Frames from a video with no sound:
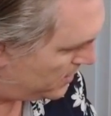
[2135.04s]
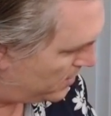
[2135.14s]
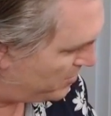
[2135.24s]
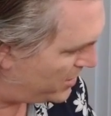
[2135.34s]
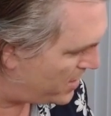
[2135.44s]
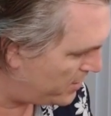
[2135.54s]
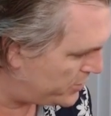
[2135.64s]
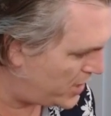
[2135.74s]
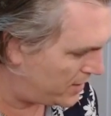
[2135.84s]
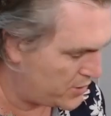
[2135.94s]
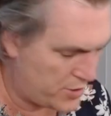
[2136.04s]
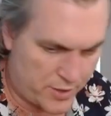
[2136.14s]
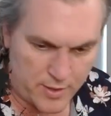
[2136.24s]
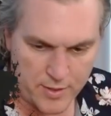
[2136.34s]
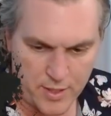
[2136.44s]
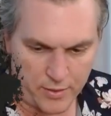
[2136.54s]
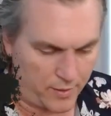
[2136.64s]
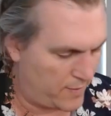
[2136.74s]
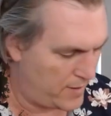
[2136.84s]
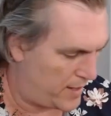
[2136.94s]
been no challenge
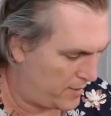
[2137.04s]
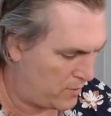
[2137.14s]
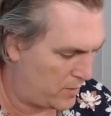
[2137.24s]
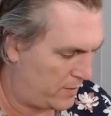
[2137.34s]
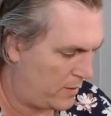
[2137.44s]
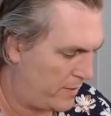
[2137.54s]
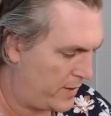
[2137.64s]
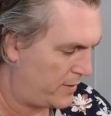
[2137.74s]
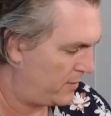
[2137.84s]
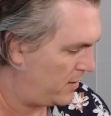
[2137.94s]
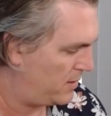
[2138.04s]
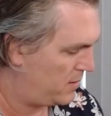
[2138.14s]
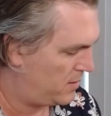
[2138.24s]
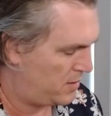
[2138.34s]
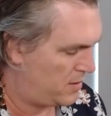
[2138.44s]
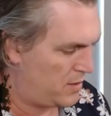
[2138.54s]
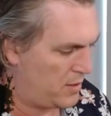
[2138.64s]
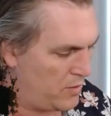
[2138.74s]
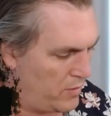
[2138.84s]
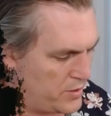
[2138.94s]
tokens yet whatsoever, so
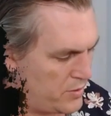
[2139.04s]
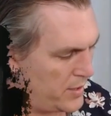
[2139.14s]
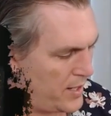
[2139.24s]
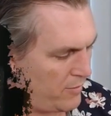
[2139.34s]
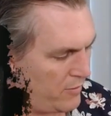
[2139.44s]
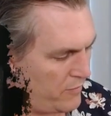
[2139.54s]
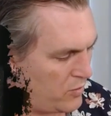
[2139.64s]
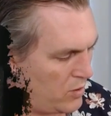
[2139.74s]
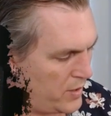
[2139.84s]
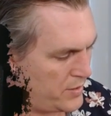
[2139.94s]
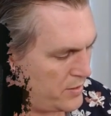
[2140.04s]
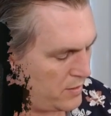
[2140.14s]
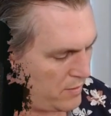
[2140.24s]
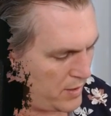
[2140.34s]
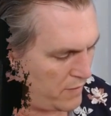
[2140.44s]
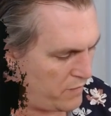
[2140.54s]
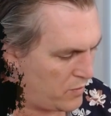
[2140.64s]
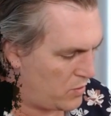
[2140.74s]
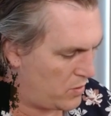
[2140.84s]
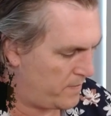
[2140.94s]
we're drawing up to 4, 1, 2, 3,
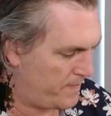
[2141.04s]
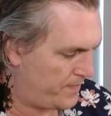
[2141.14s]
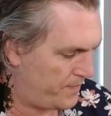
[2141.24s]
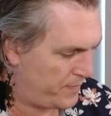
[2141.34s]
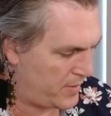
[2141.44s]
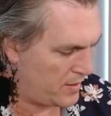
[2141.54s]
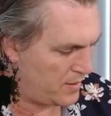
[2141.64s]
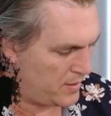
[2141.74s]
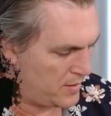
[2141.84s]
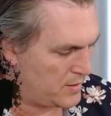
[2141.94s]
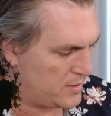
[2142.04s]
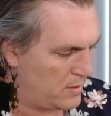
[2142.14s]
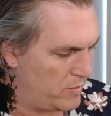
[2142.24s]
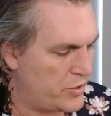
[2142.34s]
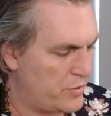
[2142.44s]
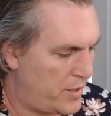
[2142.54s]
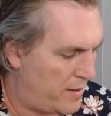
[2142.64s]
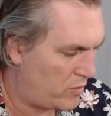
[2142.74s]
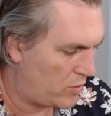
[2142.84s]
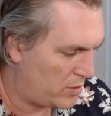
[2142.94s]
4. So we should
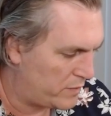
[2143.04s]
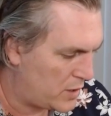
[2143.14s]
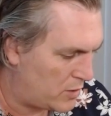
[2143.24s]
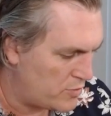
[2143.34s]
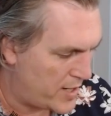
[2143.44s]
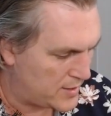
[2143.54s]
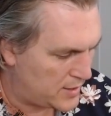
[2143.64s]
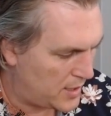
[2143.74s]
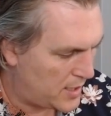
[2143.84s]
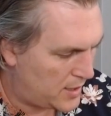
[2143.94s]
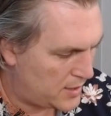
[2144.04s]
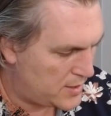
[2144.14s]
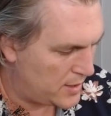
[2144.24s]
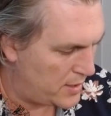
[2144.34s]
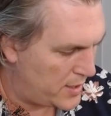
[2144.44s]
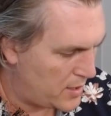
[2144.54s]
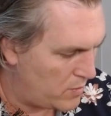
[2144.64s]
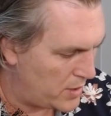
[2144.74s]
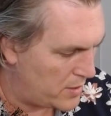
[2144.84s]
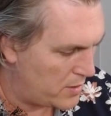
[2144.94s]
have all of Koldrak's cards. Indeed
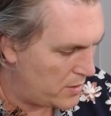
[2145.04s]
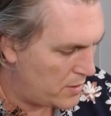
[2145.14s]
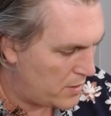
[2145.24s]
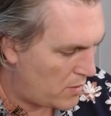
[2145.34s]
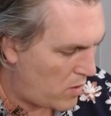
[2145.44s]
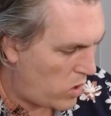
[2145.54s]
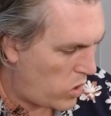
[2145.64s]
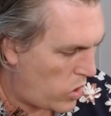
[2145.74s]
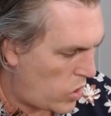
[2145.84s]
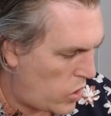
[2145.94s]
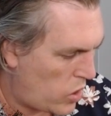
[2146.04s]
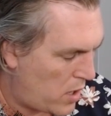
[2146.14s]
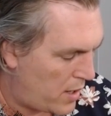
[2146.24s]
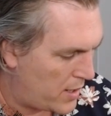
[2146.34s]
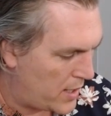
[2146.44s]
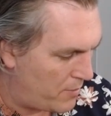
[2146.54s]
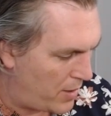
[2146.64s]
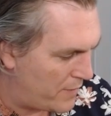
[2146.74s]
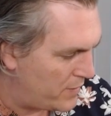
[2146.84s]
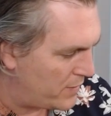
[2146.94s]
we do. And we
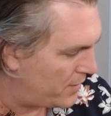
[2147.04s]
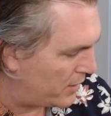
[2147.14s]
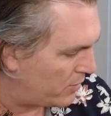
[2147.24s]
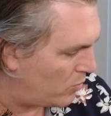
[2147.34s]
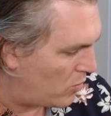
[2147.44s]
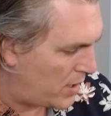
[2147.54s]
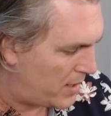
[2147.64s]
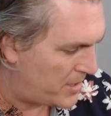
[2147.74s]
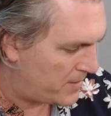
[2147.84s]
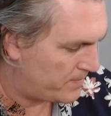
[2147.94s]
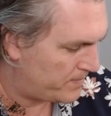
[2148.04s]
have his Sacred Warhammer.